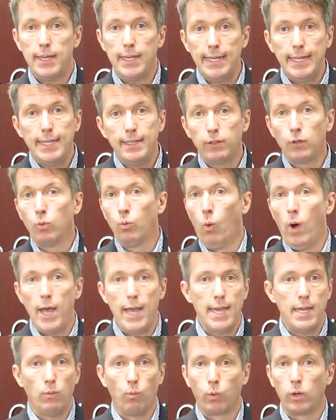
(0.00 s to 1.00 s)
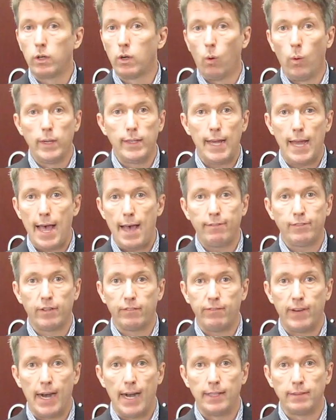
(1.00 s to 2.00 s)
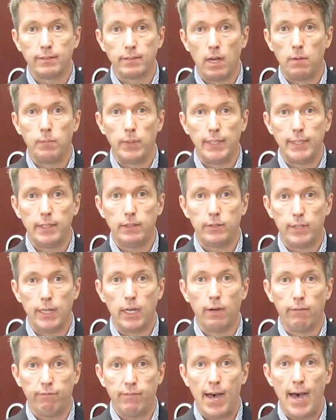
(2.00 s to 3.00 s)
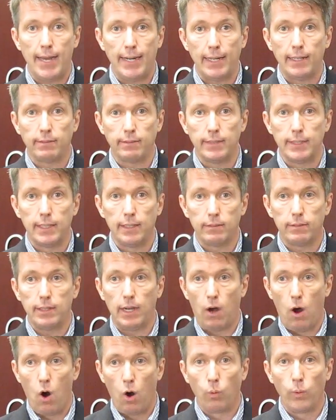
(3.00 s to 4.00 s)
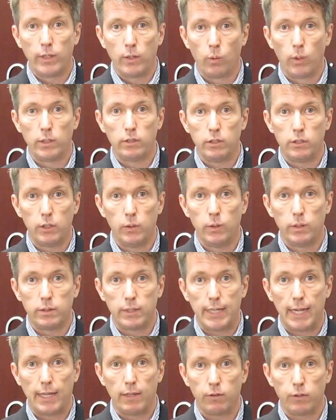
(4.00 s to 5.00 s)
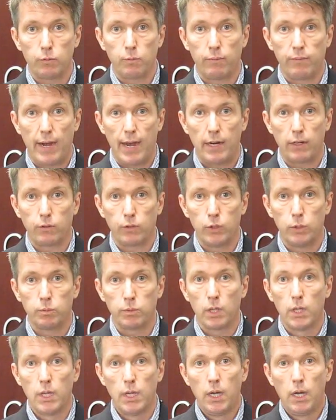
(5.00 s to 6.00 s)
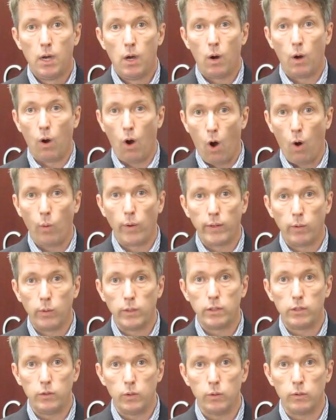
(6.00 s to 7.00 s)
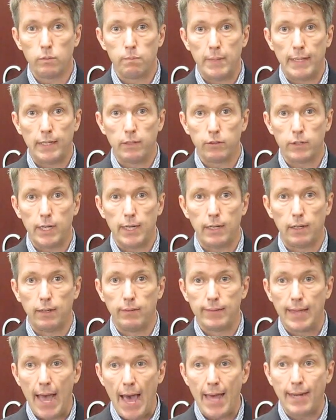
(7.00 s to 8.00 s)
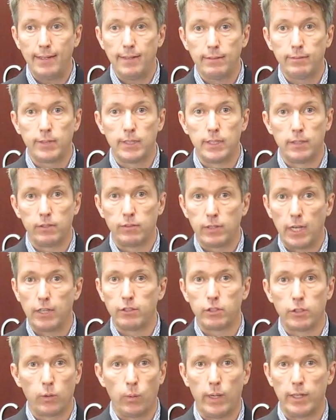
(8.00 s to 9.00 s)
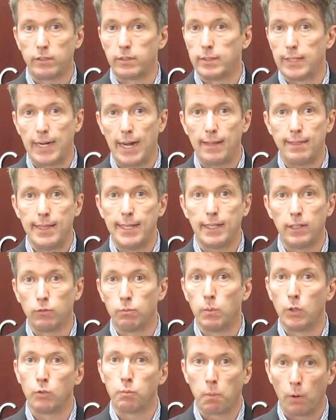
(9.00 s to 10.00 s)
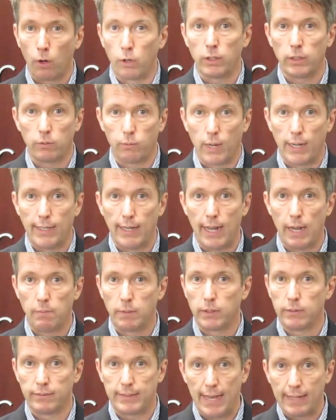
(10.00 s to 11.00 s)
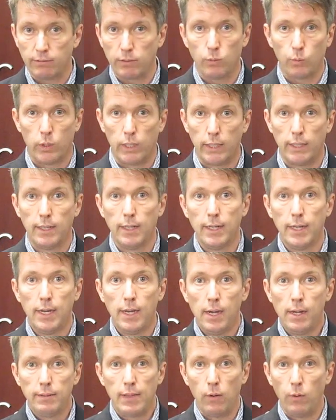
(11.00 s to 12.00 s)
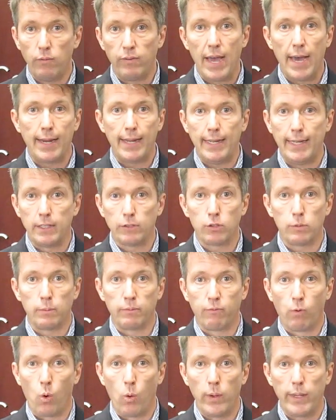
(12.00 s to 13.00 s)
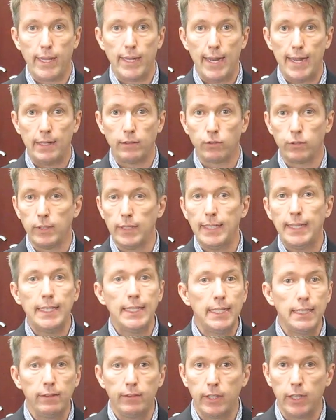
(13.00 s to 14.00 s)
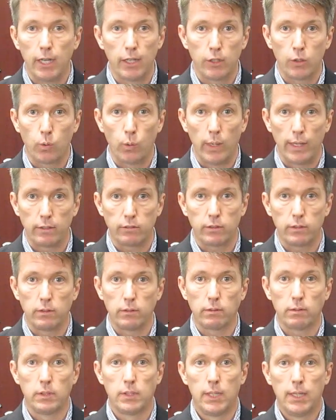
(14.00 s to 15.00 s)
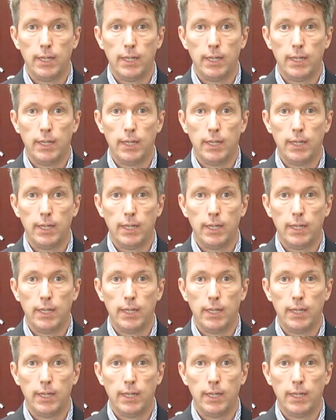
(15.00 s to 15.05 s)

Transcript: Either way, we're going to have to find somebody to help finance this. Are we going to do it together as provider groups, or are we going to do it with managed care? And that is the discussion question that I think is most pertinent right now, because that's the one that we've got to answer before we can answer any of the other questions